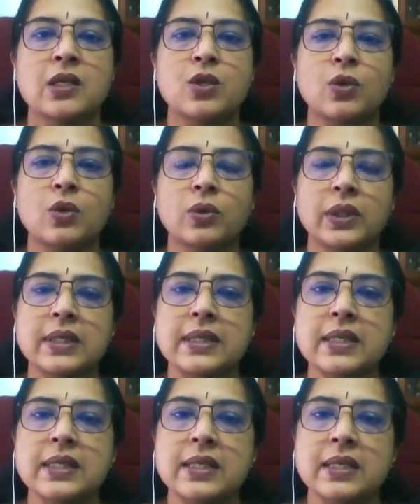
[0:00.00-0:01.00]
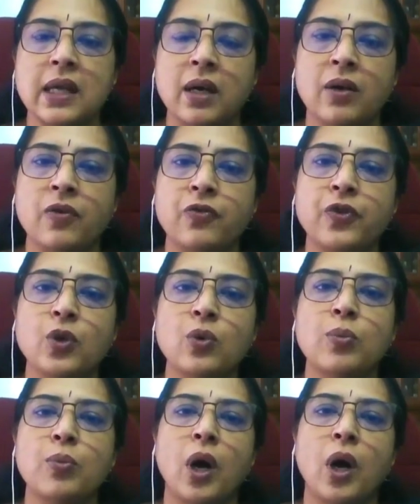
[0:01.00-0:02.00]
So this is a
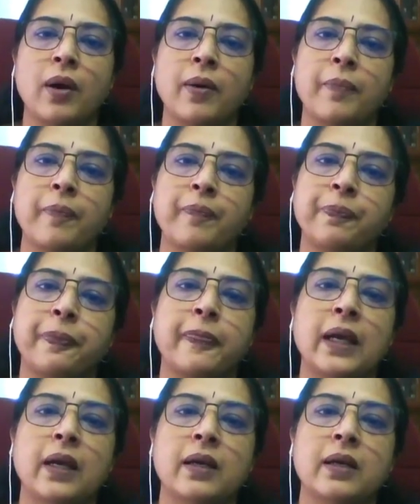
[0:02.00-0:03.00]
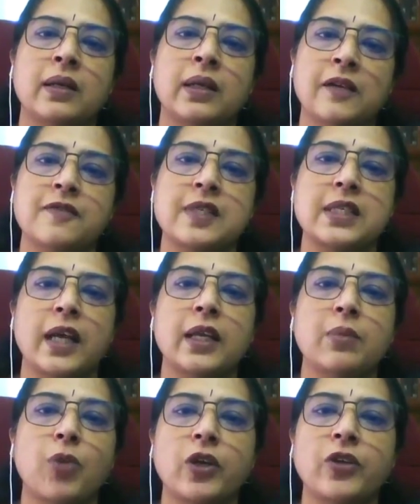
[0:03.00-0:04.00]
few
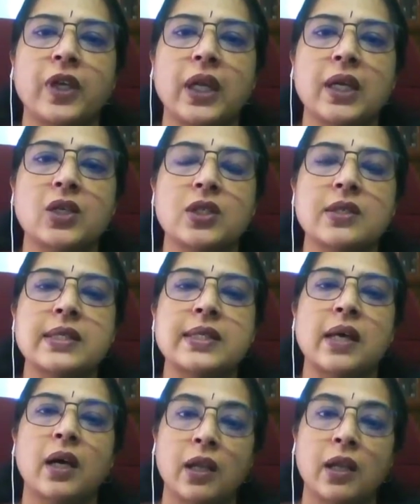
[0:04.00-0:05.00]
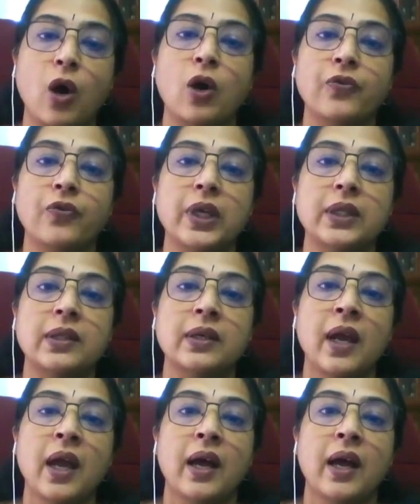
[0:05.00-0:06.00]
lifestyle modifications along with
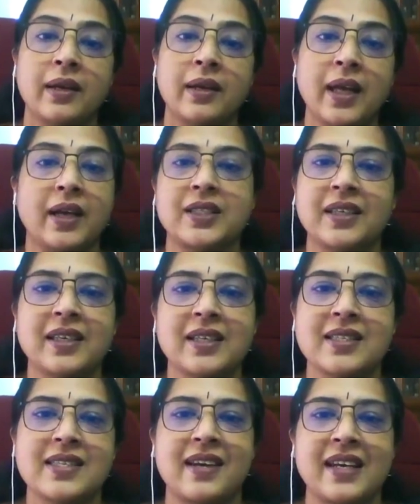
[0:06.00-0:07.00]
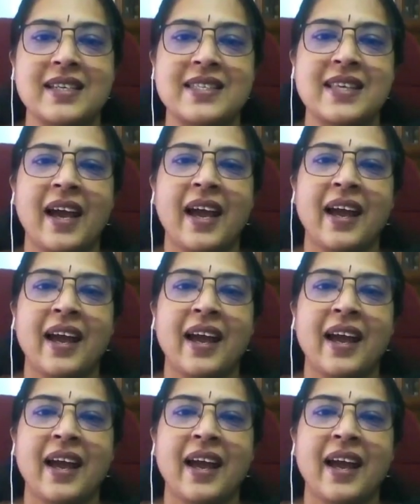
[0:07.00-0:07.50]
reduction in stress.